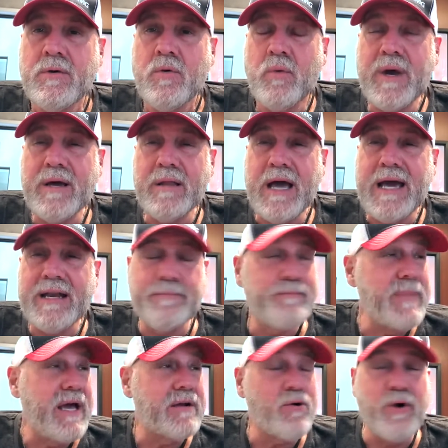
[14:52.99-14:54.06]
Well, I'm
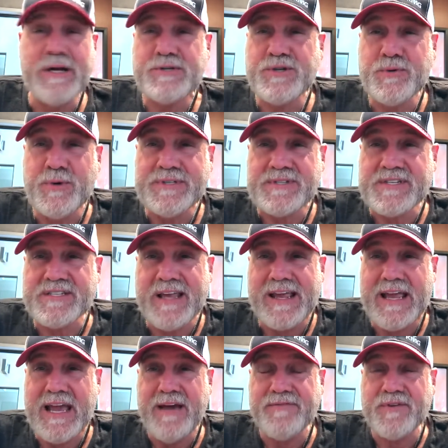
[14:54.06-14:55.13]
not quite sure what to
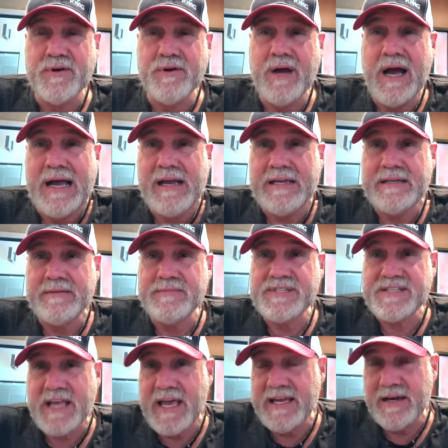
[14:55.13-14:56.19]
say after I
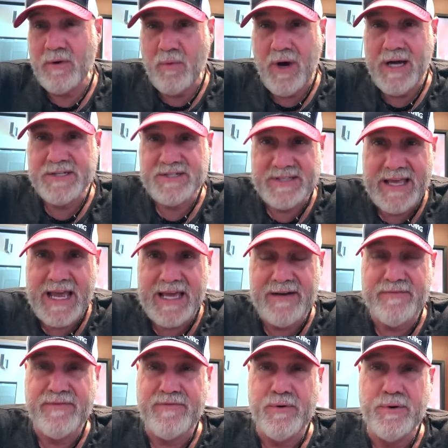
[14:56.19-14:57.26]
sat and watched that
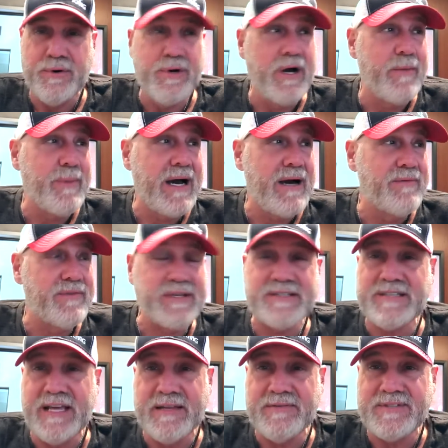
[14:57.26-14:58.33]
for about the
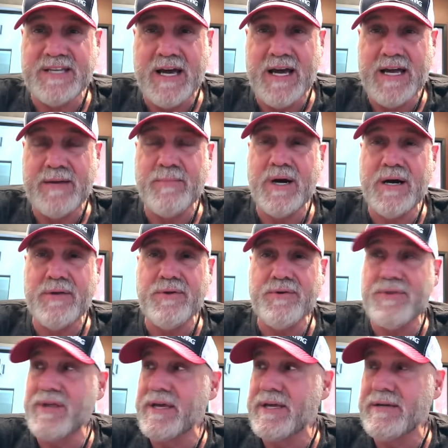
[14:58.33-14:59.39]
10th time, other
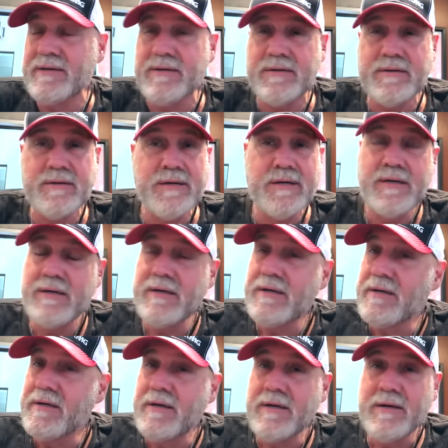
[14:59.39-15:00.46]
than
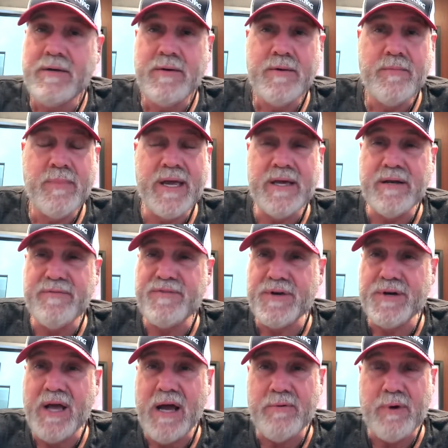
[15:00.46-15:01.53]
Man, if you're
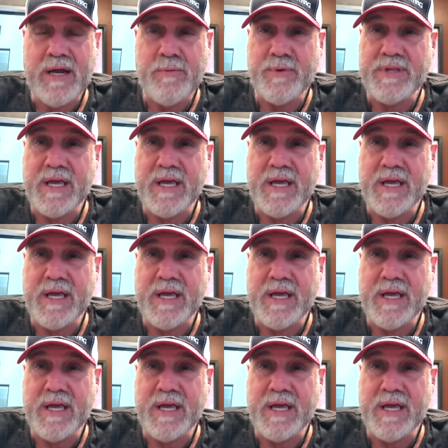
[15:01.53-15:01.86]
not right with